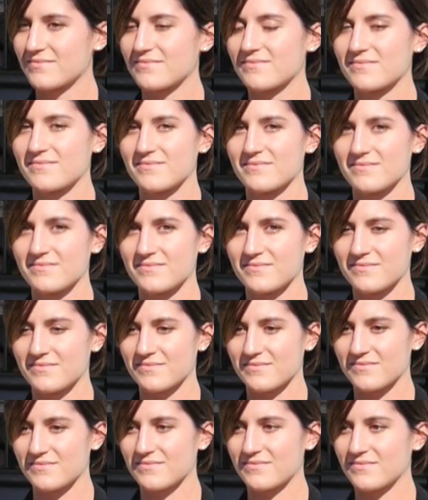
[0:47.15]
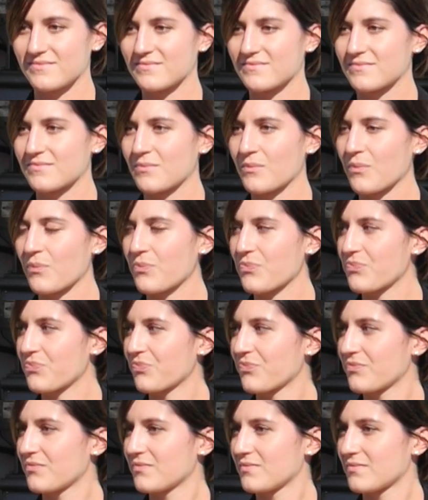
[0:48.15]

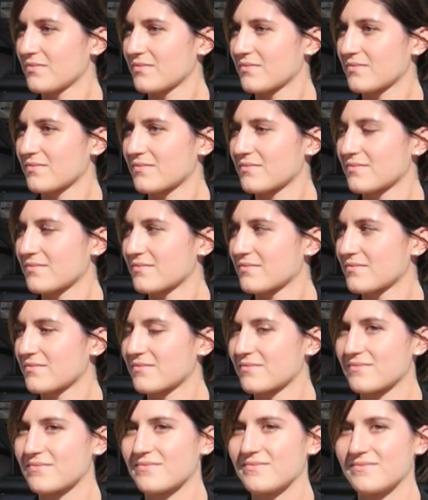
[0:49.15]
(silent)